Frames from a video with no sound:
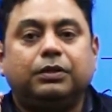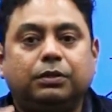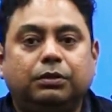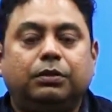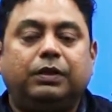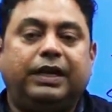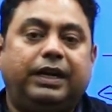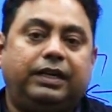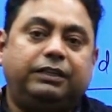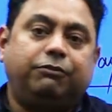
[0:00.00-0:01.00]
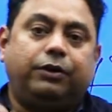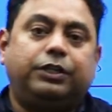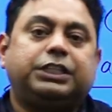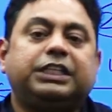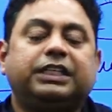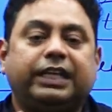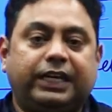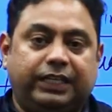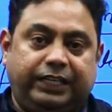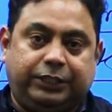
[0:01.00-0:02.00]
go and watch
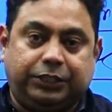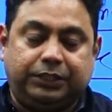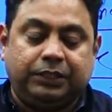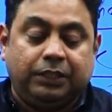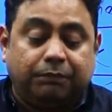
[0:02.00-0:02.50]
that lecture